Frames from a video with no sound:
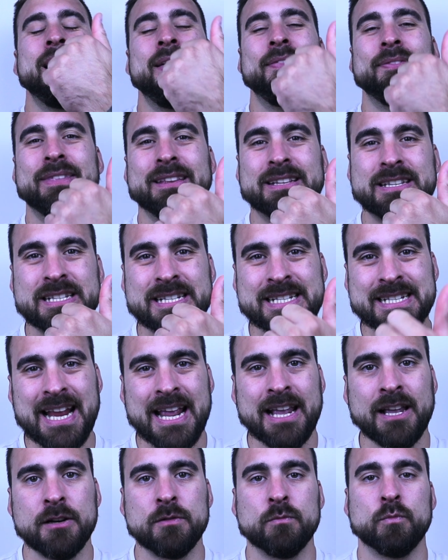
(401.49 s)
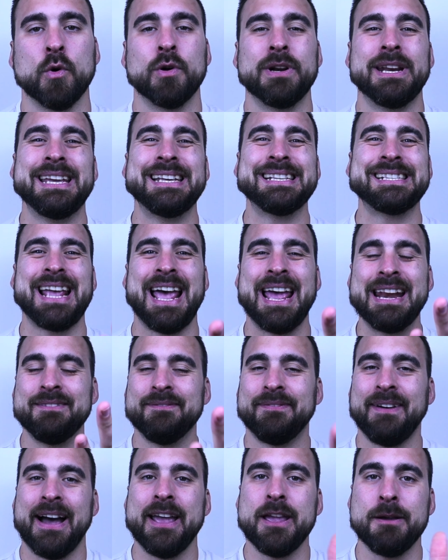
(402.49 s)
The second one is
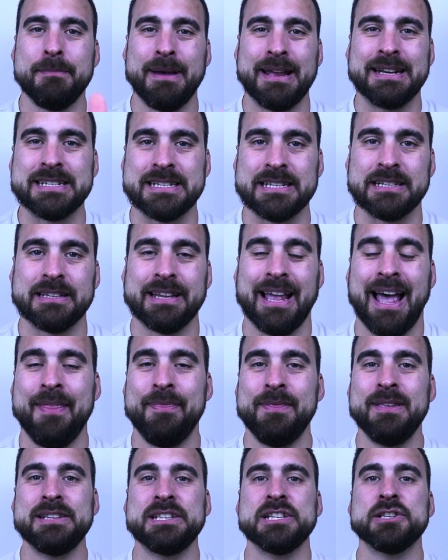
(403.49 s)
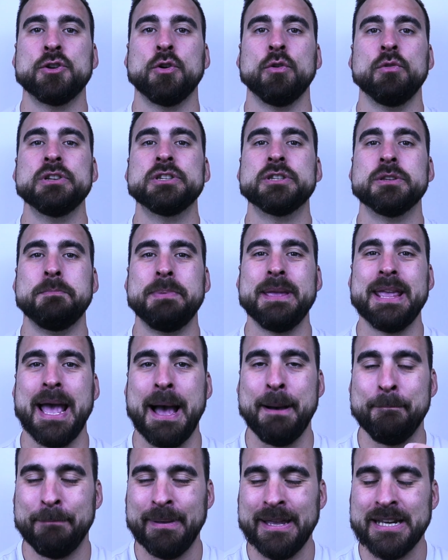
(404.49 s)
environmental, and this is going to be
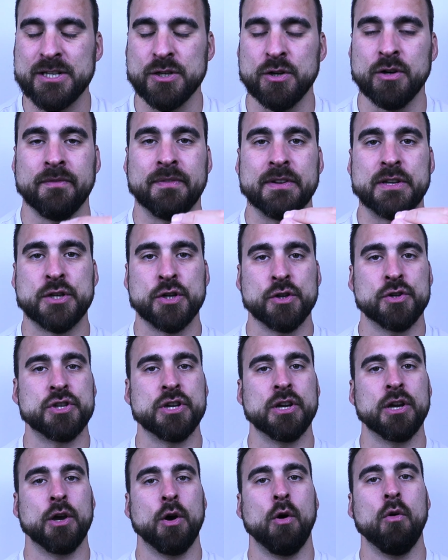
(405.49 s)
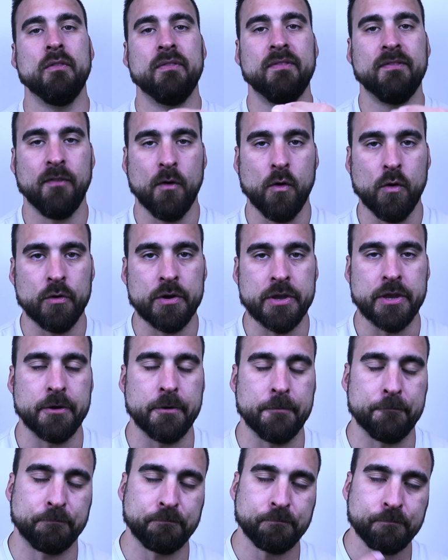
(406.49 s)
a bit of a touch and go for
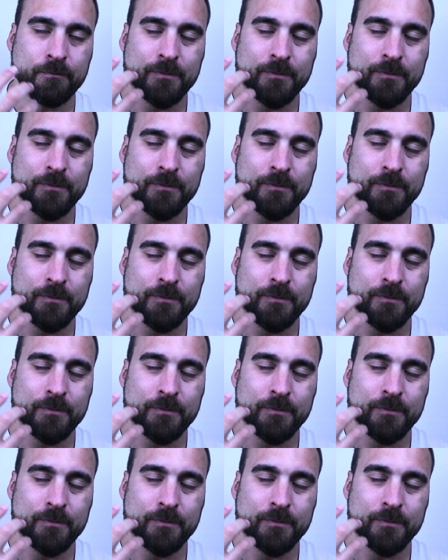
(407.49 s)
you.